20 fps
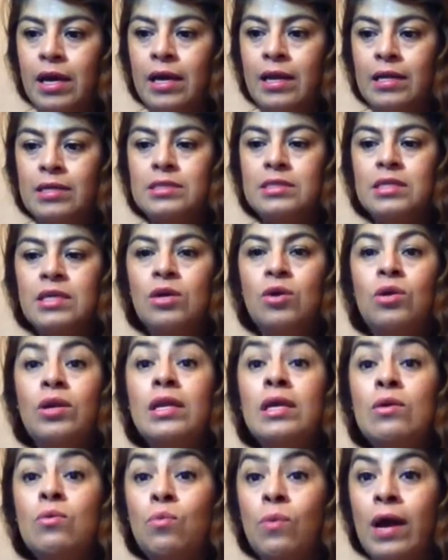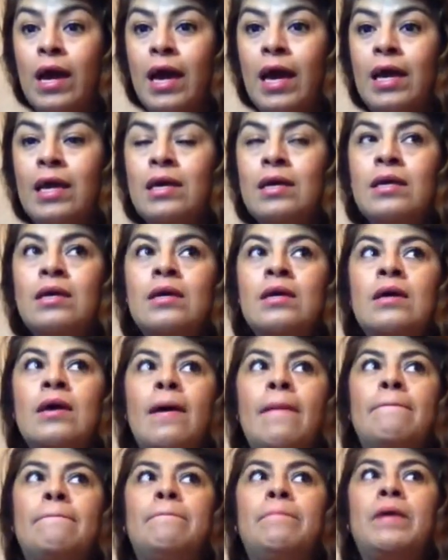and it's the only way,
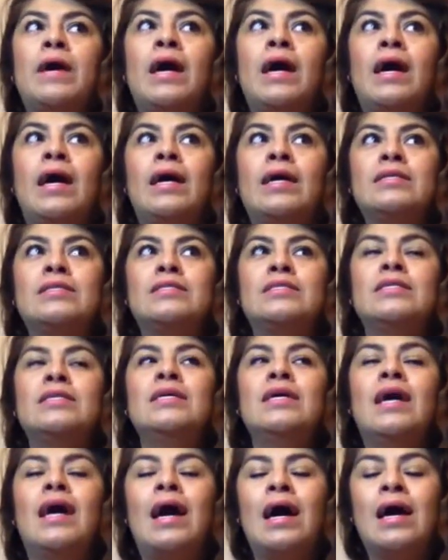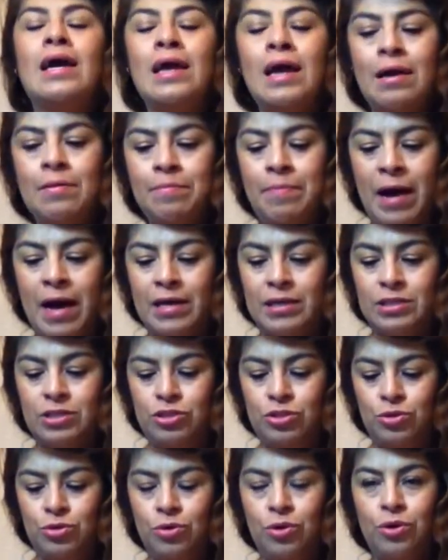but I
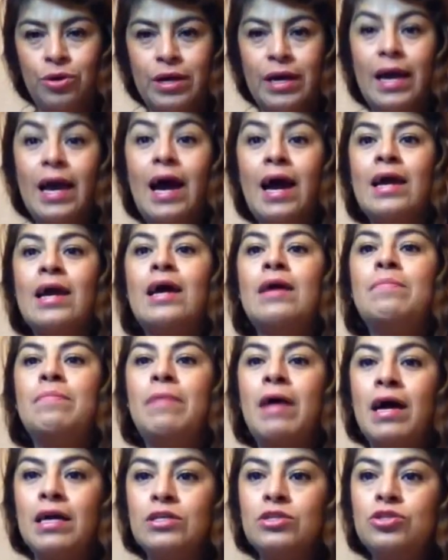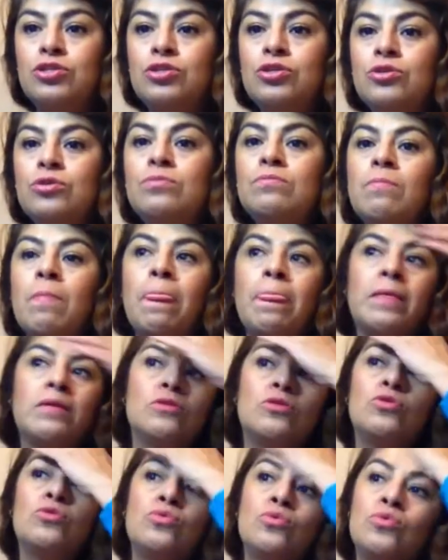advise you, okay? I advise you
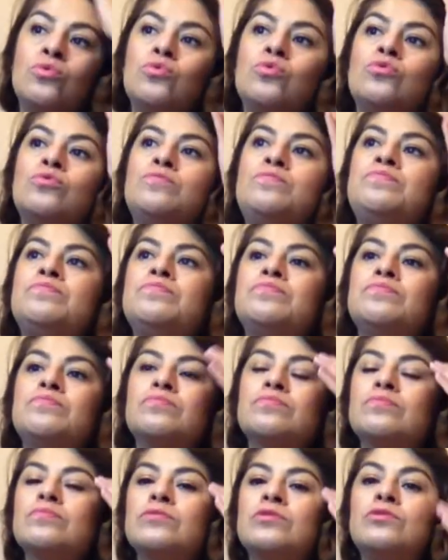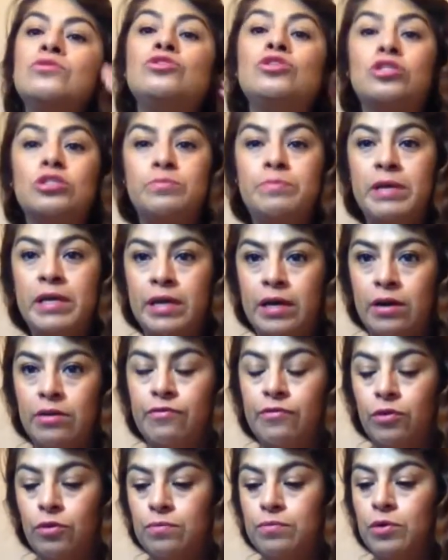to just be
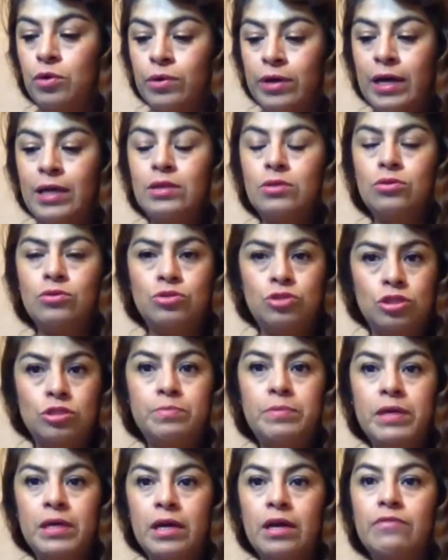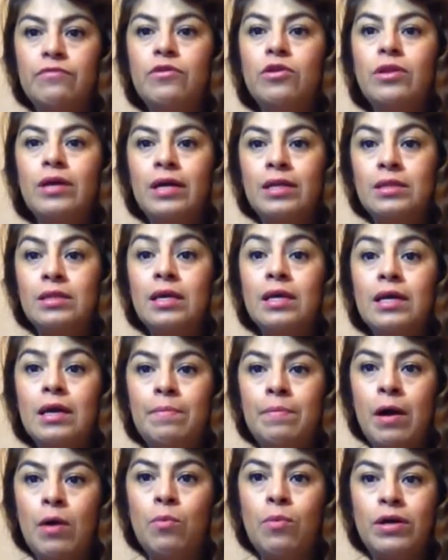careful, okay? To just be careful and think
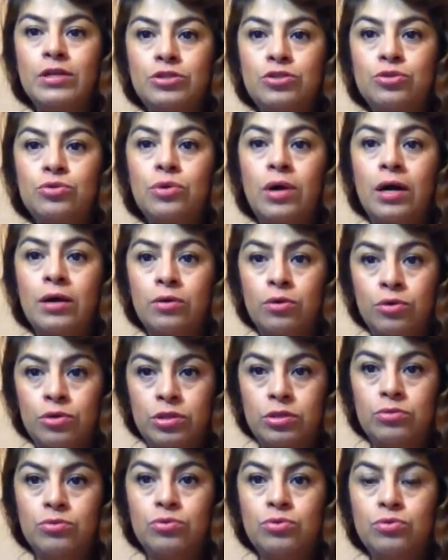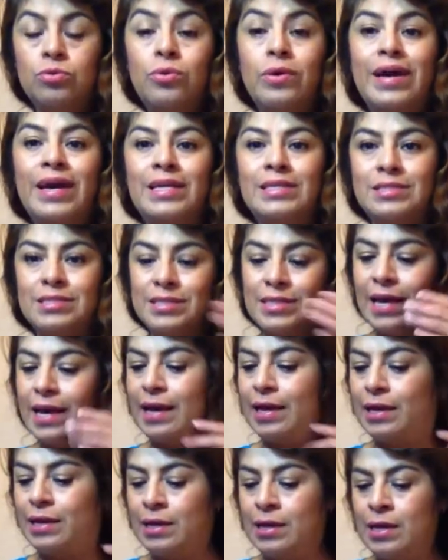about what you are going to do and
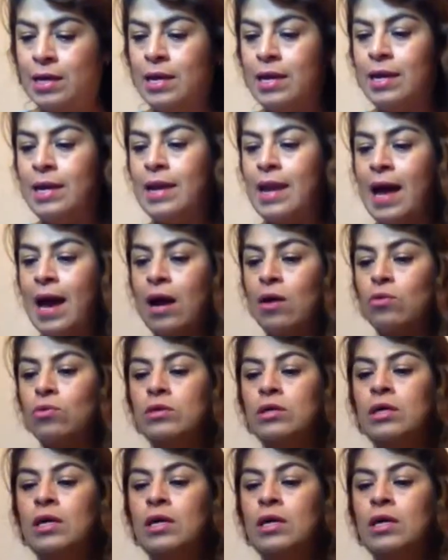say. Now,